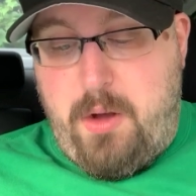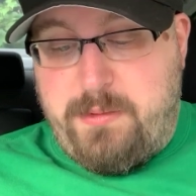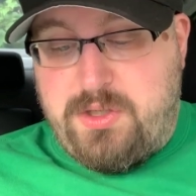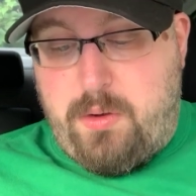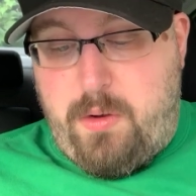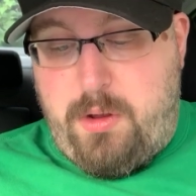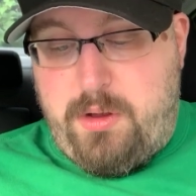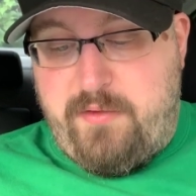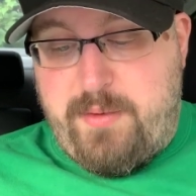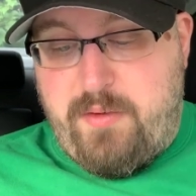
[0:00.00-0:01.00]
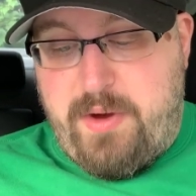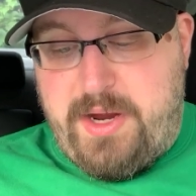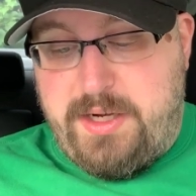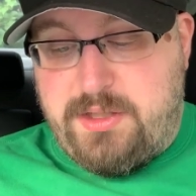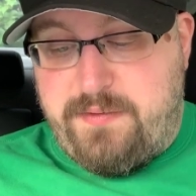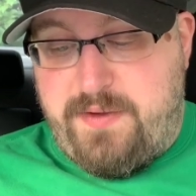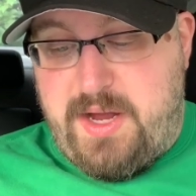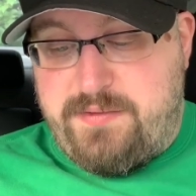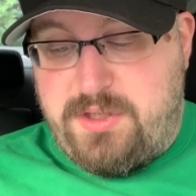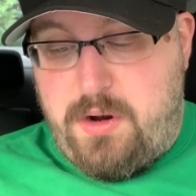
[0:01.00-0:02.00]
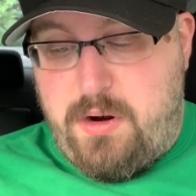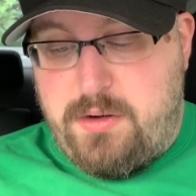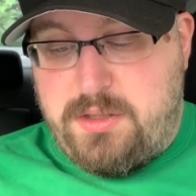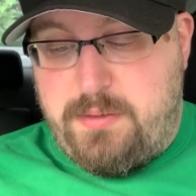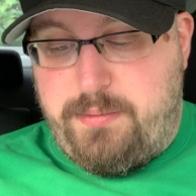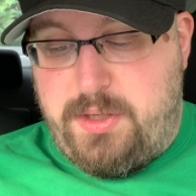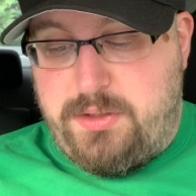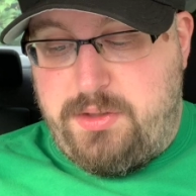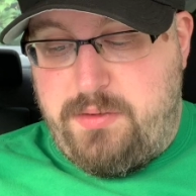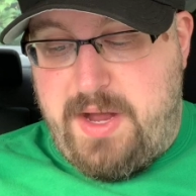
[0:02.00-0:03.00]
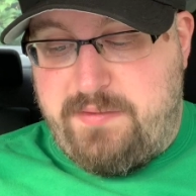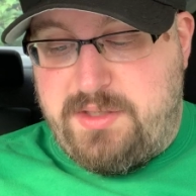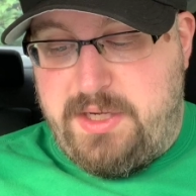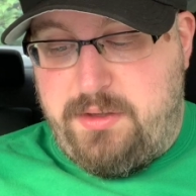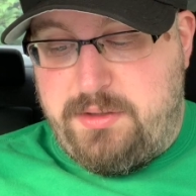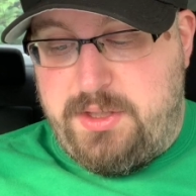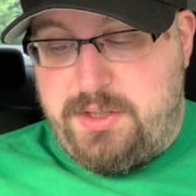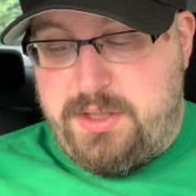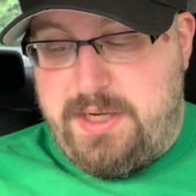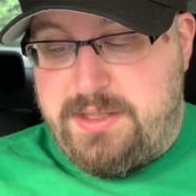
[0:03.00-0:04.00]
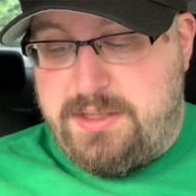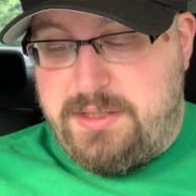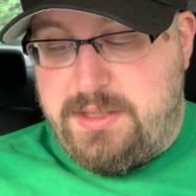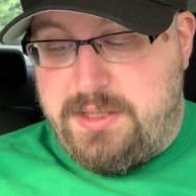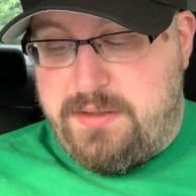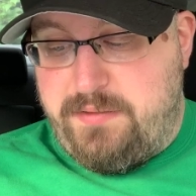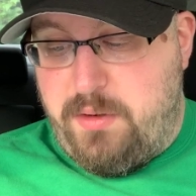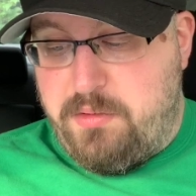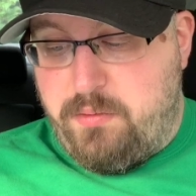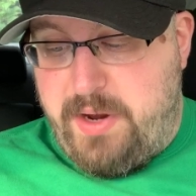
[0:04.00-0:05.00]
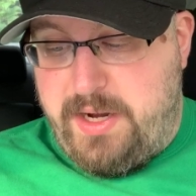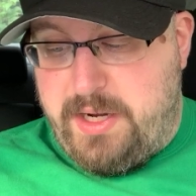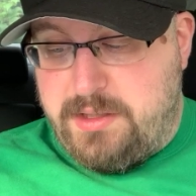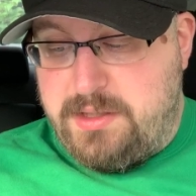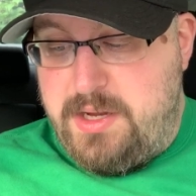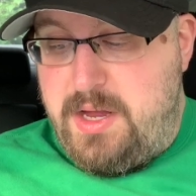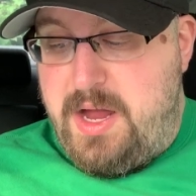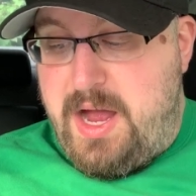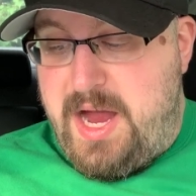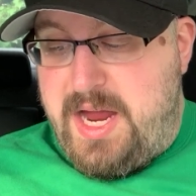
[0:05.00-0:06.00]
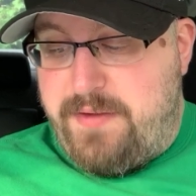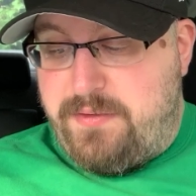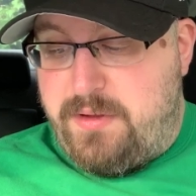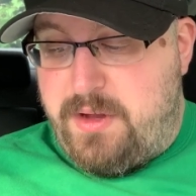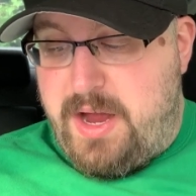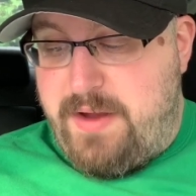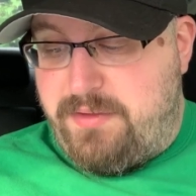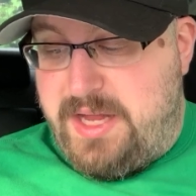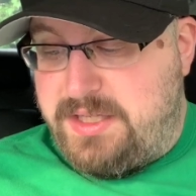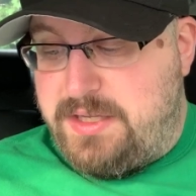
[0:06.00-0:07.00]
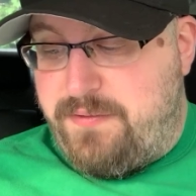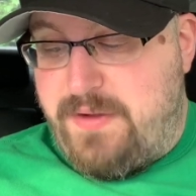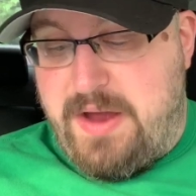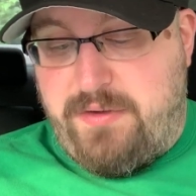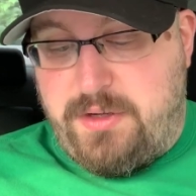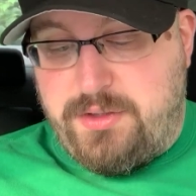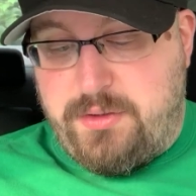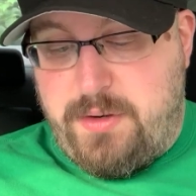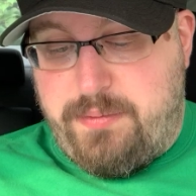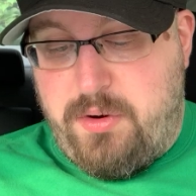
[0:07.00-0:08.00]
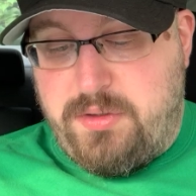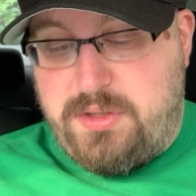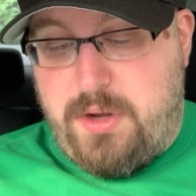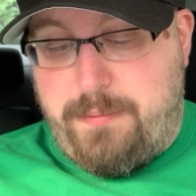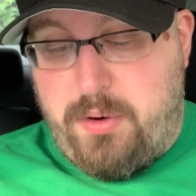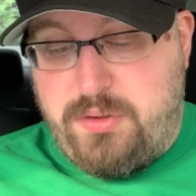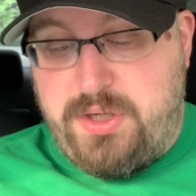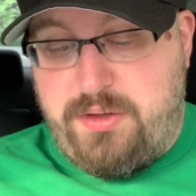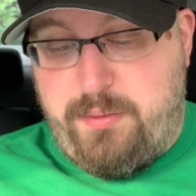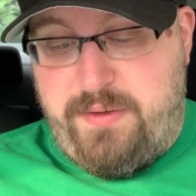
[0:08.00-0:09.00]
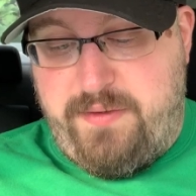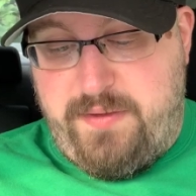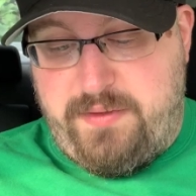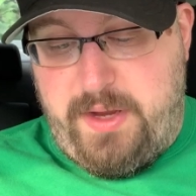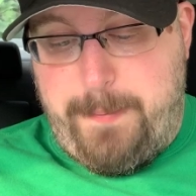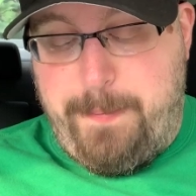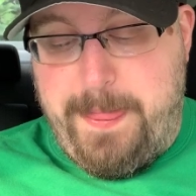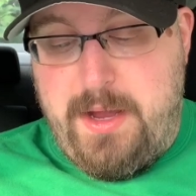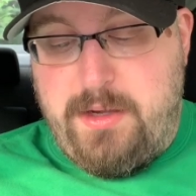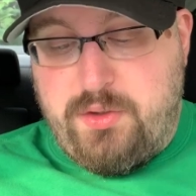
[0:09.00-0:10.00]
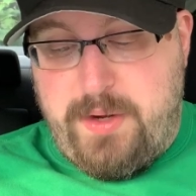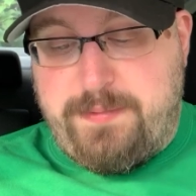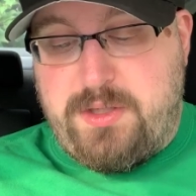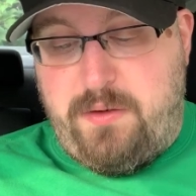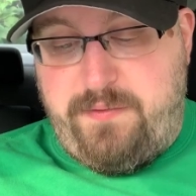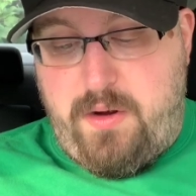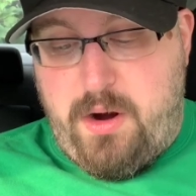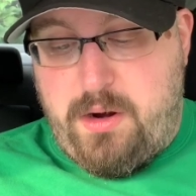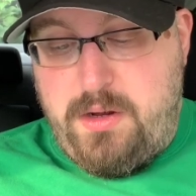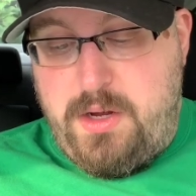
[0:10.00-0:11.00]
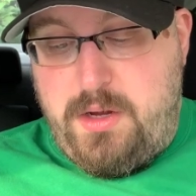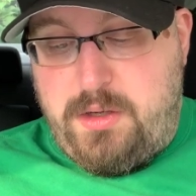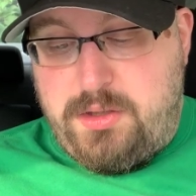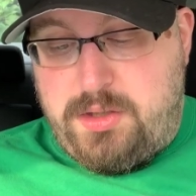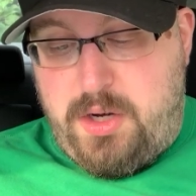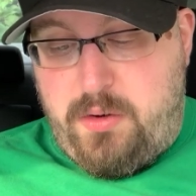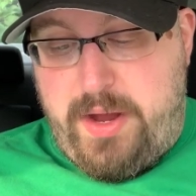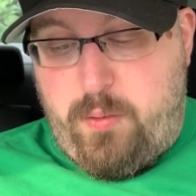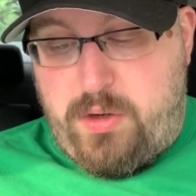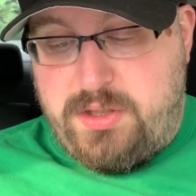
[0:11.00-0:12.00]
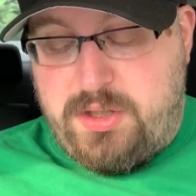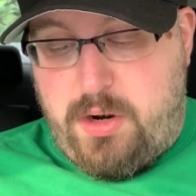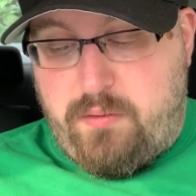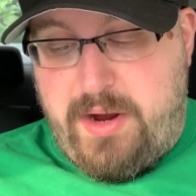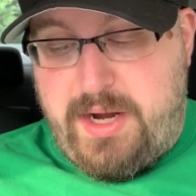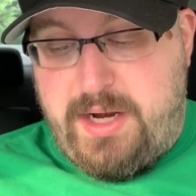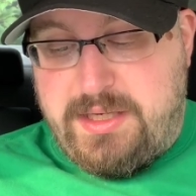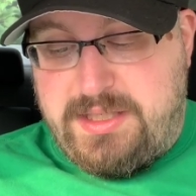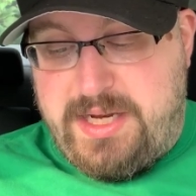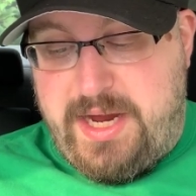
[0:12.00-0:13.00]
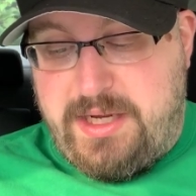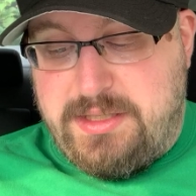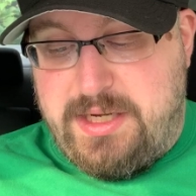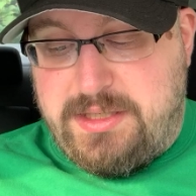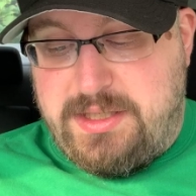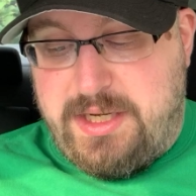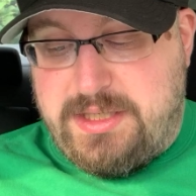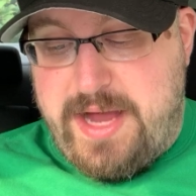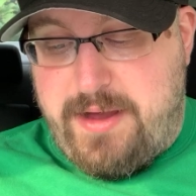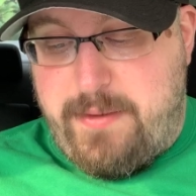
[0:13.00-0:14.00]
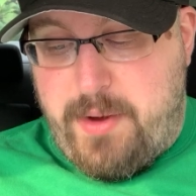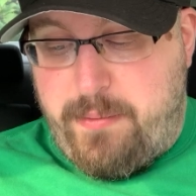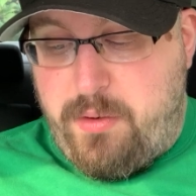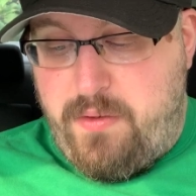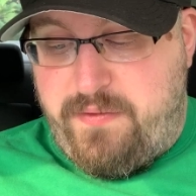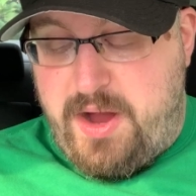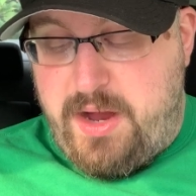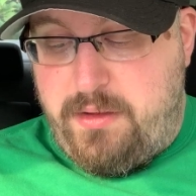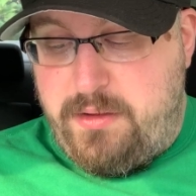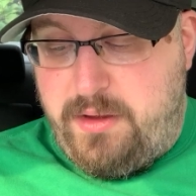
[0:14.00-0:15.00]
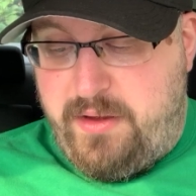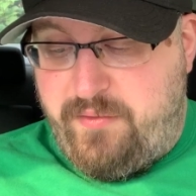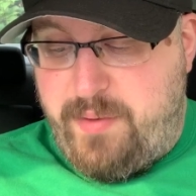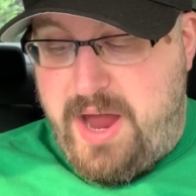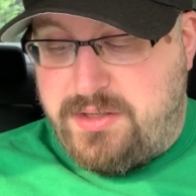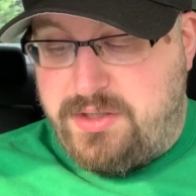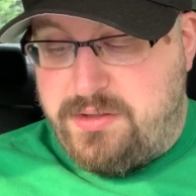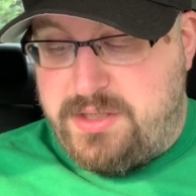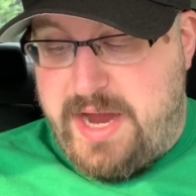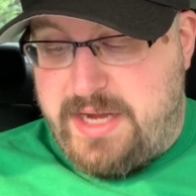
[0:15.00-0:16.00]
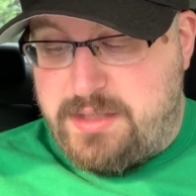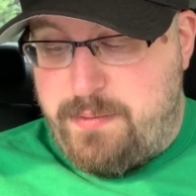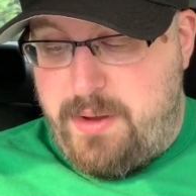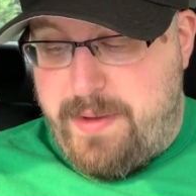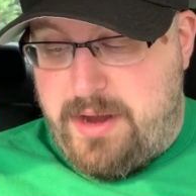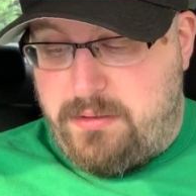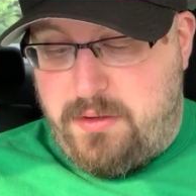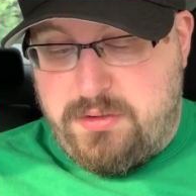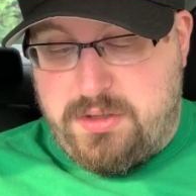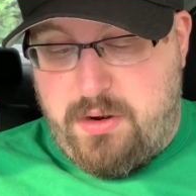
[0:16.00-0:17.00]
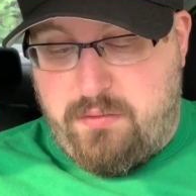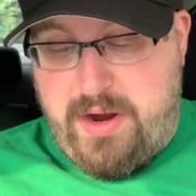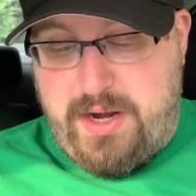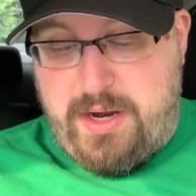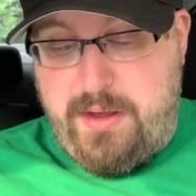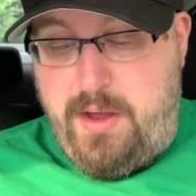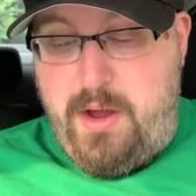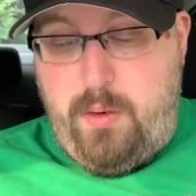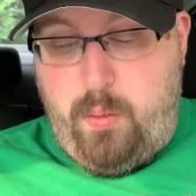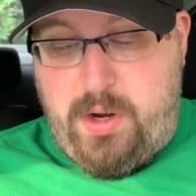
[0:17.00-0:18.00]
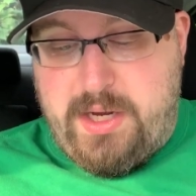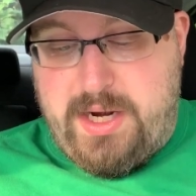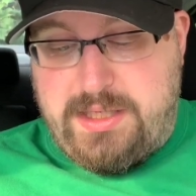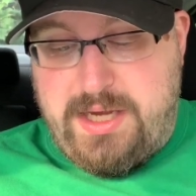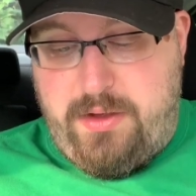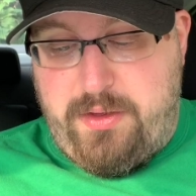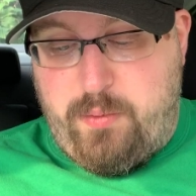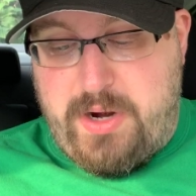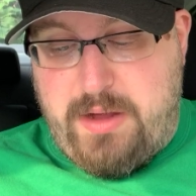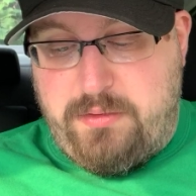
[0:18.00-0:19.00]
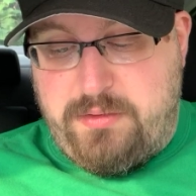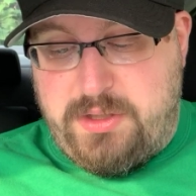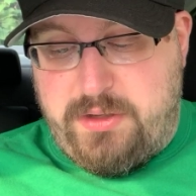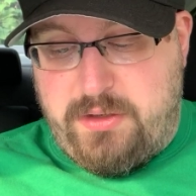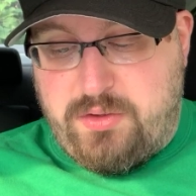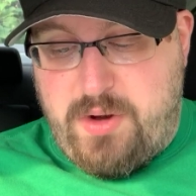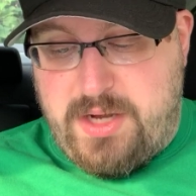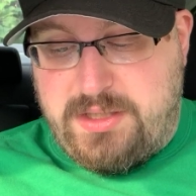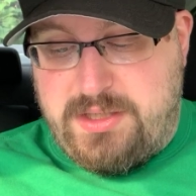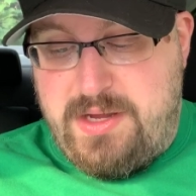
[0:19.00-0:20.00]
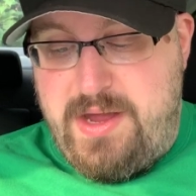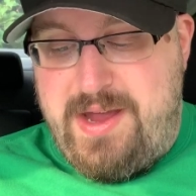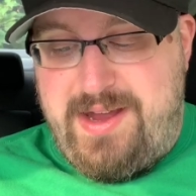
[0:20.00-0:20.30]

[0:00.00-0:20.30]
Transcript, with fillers: Almost all of my ratings are five stars, but do have single digit instances of lower ratings. I have I have less than 500, approach, approaching 350 trips so far so a one-star rating stings and sticks out on my profile. If passengers ask me about a low-star rating, what can I tell them without losing their trust,